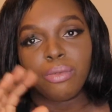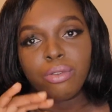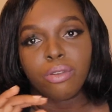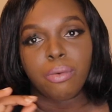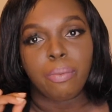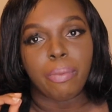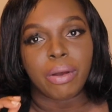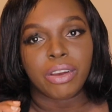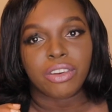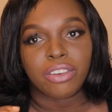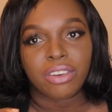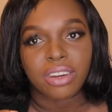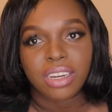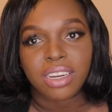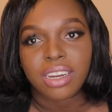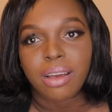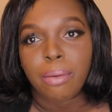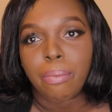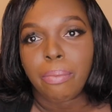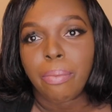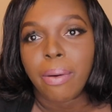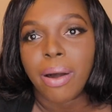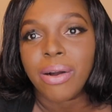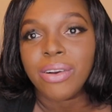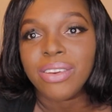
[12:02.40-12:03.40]
I'm so passionate
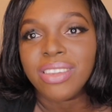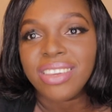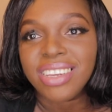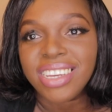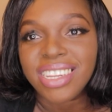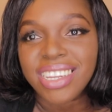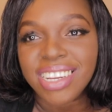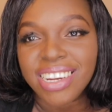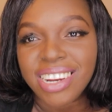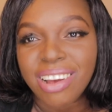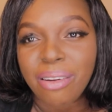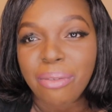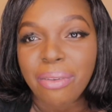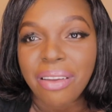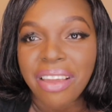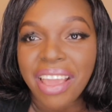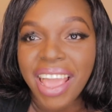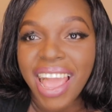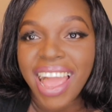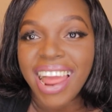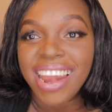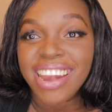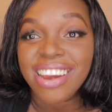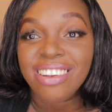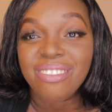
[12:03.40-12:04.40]
about it, and I'm
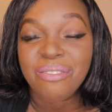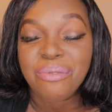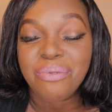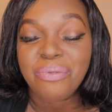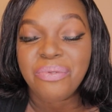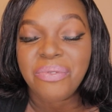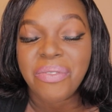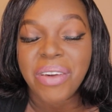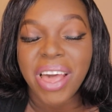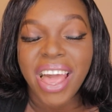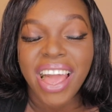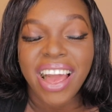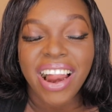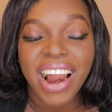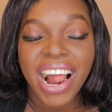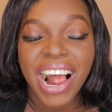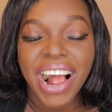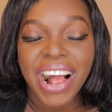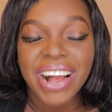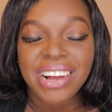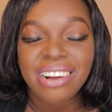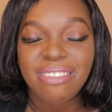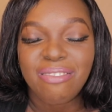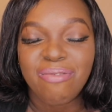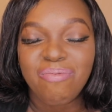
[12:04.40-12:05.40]
getting
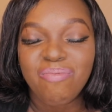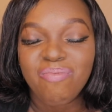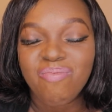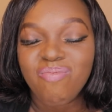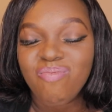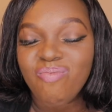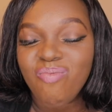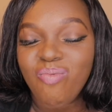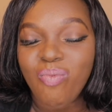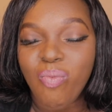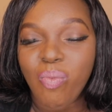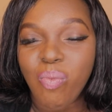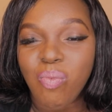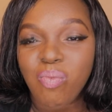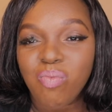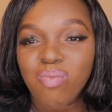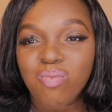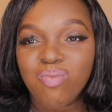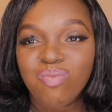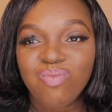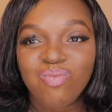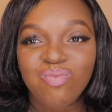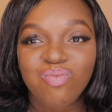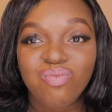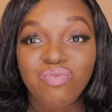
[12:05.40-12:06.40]
there. Mhm.
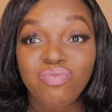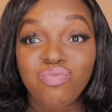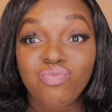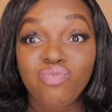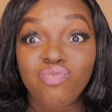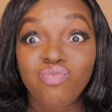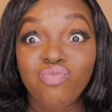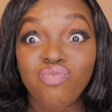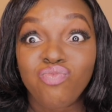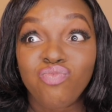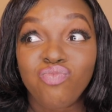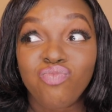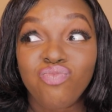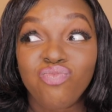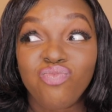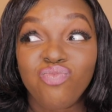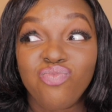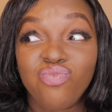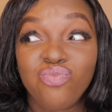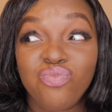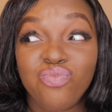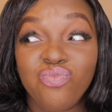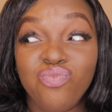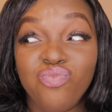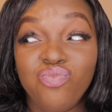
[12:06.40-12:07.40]

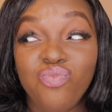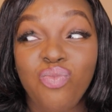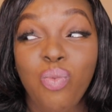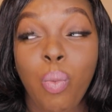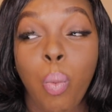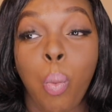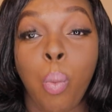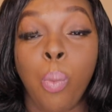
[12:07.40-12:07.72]
Mhm.